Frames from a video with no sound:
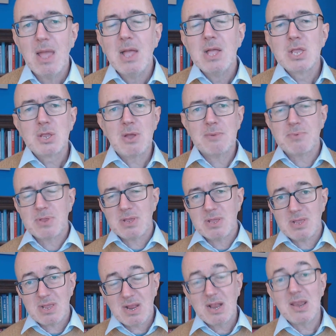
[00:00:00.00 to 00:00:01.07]
So I'm
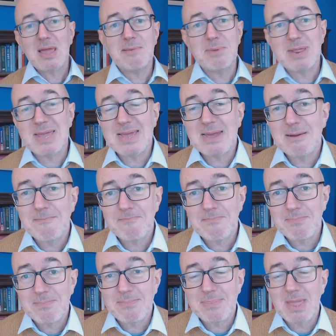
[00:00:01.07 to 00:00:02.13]
claiming here
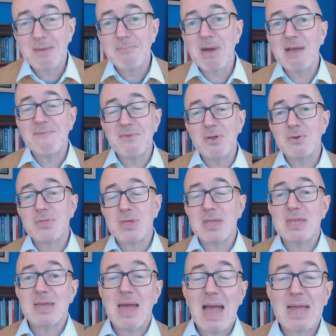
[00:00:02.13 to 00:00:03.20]
that, in my view,
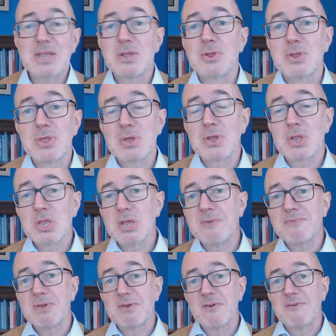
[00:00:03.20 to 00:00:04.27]
the actions of the
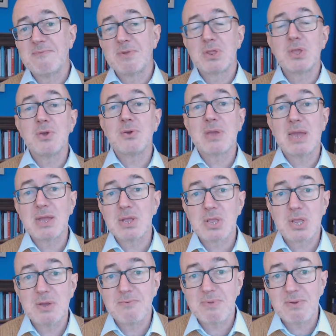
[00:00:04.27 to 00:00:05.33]
Conservative government, the UK
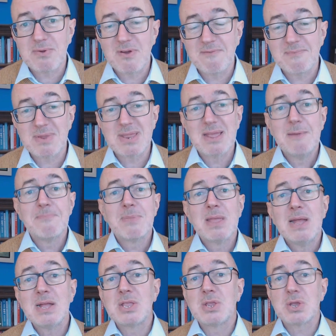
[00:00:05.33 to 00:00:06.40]
Conservative government,
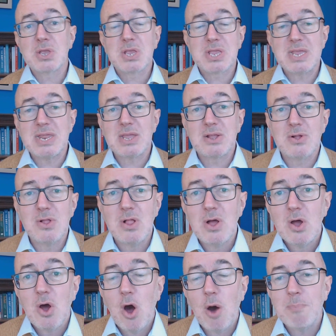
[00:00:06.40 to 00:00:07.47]
is just cynical
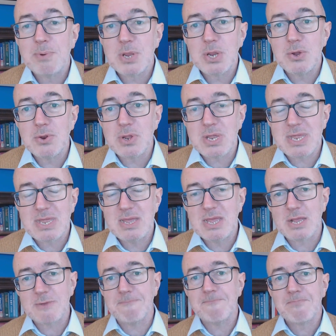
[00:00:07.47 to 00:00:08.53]

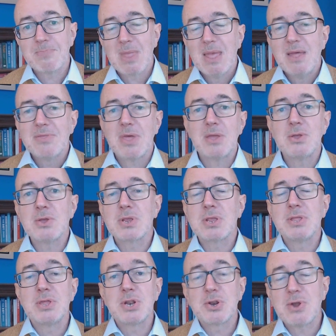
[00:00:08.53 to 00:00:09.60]
opportunism. They're using
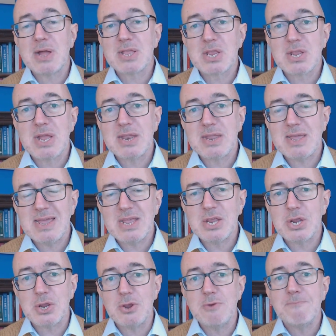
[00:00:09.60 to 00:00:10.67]
the transgender
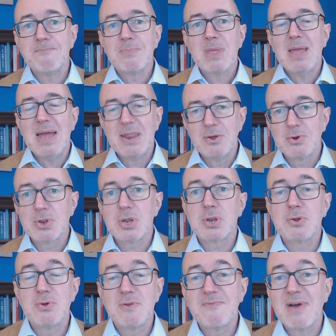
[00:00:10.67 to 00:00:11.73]
issue in order
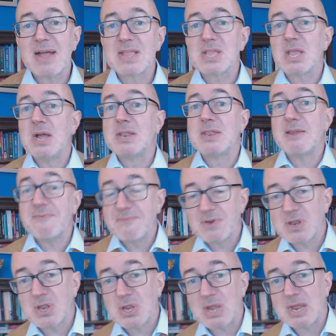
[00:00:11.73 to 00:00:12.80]
to advance a different
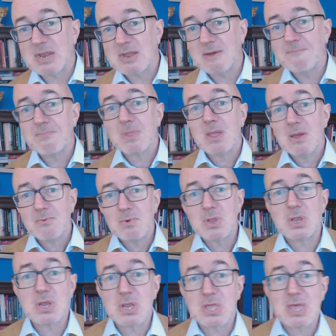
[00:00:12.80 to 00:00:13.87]
agenda, which
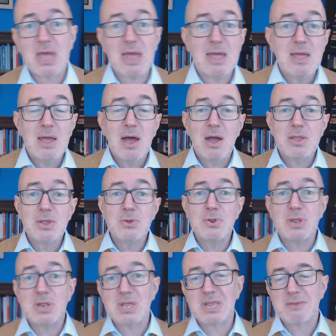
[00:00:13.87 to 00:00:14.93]
is their
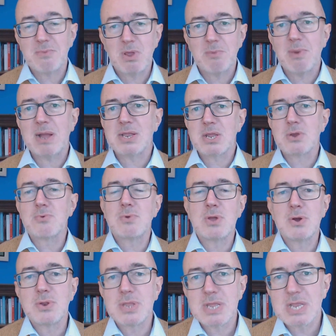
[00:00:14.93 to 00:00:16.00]
unionism. You might agree or
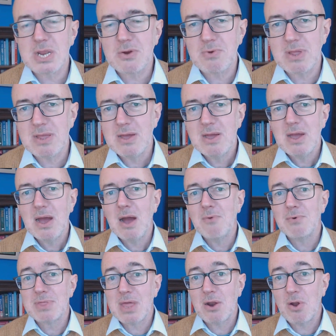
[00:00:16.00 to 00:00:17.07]
disagree
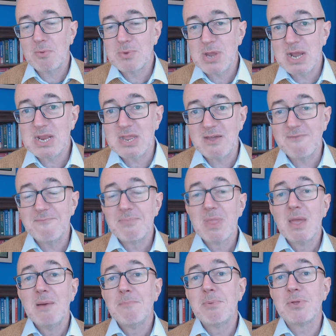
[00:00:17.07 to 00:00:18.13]
with their objective,
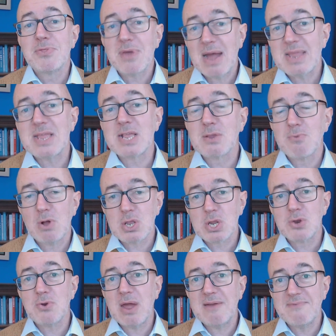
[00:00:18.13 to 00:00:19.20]
but that is what's
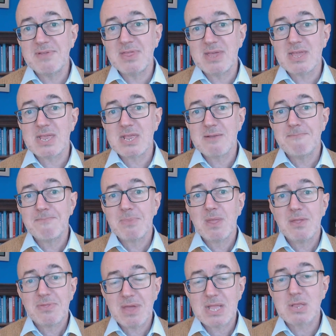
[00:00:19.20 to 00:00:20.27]
driving this.
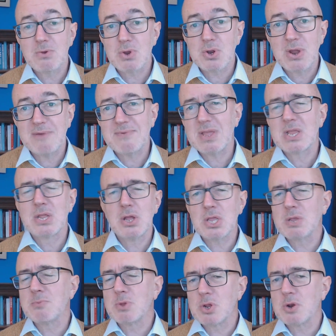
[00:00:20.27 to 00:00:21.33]
That's what's driving it. It's not
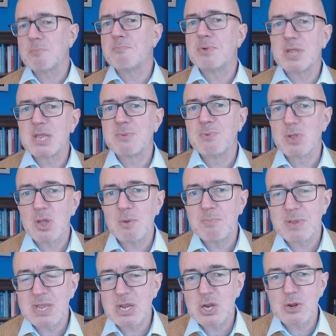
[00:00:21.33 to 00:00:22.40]
some sort of principled
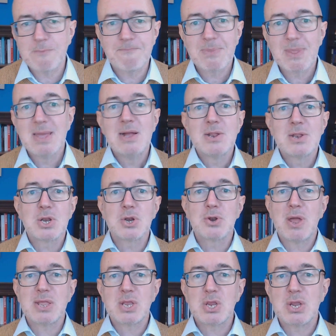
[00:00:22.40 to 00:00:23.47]
opposition to
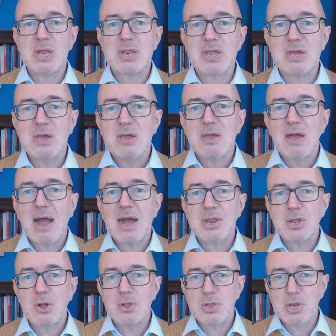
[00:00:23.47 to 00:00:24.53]
transgender
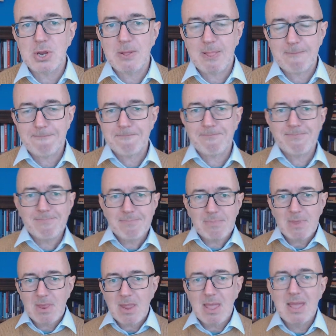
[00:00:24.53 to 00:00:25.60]
ideology.
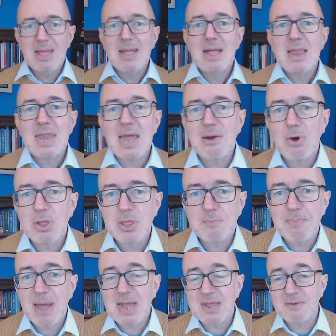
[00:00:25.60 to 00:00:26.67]
Now, on the
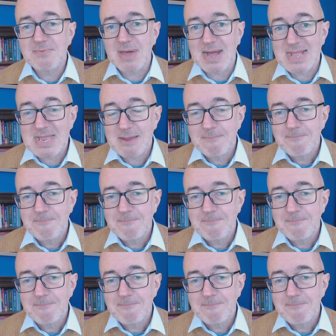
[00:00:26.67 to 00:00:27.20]
back of that,